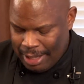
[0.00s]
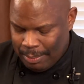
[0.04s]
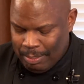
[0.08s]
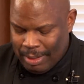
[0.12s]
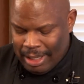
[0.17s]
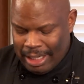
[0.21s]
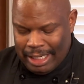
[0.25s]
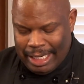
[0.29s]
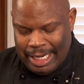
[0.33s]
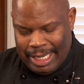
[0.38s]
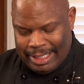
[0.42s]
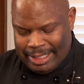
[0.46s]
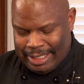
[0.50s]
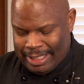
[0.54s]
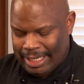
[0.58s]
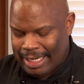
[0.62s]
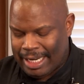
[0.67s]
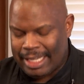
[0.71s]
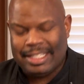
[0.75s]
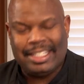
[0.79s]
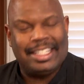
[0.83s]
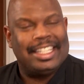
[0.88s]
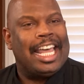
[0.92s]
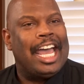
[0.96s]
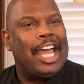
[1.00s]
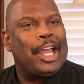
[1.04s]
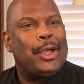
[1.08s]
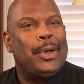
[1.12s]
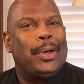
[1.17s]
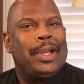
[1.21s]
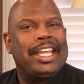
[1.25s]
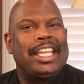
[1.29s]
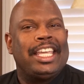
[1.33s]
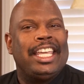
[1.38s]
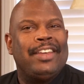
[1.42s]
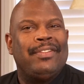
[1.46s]
but listen, it's not
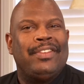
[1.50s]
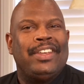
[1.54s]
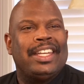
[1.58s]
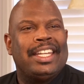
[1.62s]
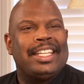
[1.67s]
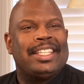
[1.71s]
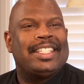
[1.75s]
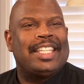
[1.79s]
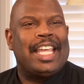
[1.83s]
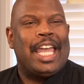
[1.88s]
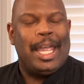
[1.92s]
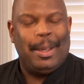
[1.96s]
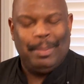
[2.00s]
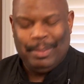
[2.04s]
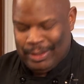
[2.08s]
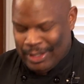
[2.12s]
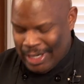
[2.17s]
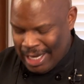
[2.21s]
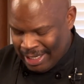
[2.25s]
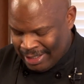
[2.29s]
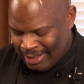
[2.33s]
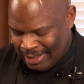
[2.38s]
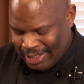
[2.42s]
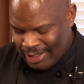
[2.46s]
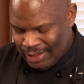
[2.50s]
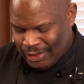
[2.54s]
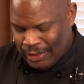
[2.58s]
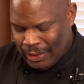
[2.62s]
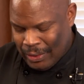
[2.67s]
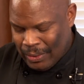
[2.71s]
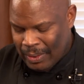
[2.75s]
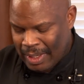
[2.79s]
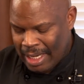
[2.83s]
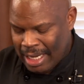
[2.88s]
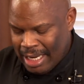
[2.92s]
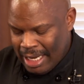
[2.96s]
going to give you the same justice.
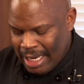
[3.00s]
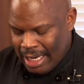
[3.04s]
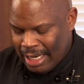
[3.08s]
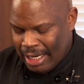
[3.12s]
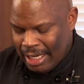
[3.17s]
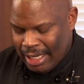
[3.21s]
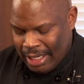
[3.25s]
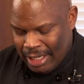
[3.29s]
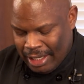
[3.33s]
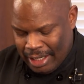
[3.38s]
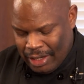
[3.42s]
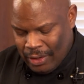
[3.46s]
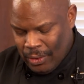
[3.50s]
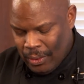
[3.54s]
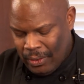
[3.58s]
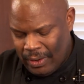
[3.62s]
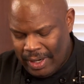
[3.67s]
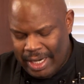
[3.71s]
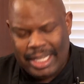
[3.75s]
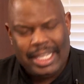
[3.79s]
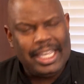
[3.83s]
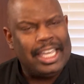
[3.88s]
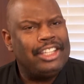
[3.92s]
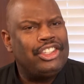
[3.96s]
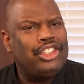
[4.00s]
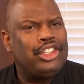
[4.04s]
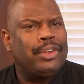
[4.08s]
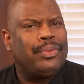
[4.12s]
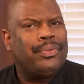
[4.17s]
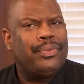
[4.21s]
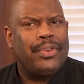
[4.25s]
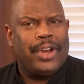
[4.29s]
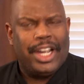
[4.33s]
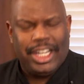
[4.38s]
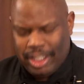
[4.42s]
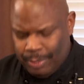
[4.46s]
So go on and get your
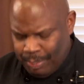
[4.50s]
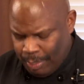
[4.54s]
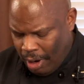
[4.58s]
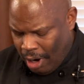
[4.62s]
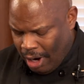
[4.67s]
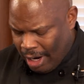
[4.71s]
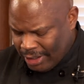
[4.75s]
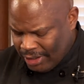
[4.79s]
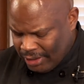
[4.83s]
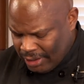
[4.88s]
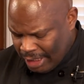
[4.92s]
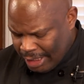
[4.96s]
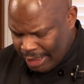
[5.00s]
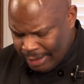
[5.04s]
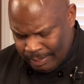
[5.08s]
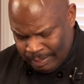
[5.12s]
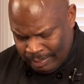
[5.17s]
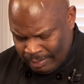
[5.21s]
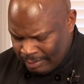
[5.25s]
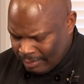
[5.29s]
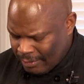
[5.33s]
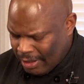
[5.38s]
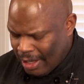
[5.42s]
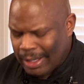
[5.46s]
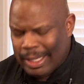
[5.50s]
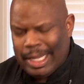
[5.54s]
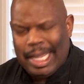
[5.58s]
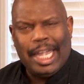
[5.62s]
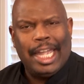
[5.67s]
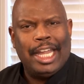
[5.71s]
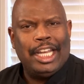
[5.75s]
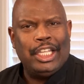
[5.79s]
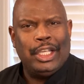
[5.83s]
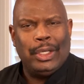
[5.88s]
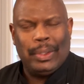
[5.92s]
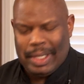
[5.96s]
fresh parsley.
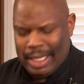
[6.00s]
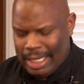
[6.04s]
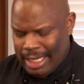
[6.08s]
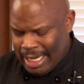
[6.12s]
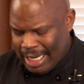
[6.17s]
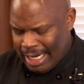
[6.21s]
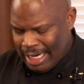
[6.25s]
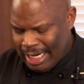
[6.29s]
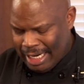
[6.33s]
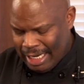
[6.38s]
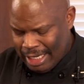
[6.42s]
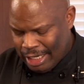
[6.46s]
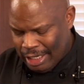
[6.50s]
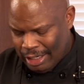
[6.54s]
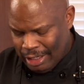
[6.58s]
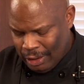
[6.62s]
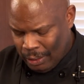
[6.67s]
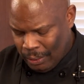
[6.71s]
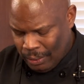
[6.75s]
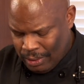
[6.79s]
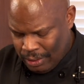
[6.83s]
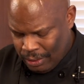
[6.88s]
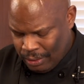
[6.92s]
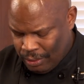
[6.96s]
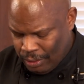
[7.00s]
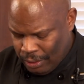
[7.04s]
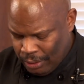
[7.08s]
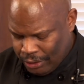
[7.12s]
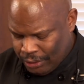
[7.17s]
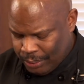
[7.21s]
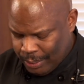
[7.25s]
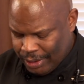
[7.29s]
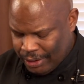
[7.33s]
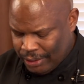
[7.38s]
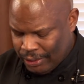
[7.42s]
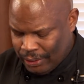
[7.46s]
Again, you can get it in your local
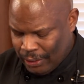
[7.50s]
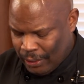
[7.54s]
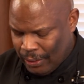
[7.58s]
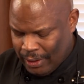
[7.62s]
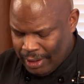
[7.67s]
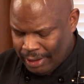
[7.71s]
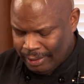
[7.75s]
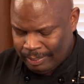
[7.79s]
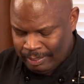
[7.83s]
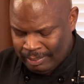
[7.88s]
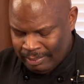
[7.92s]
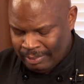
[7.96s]
grocery store.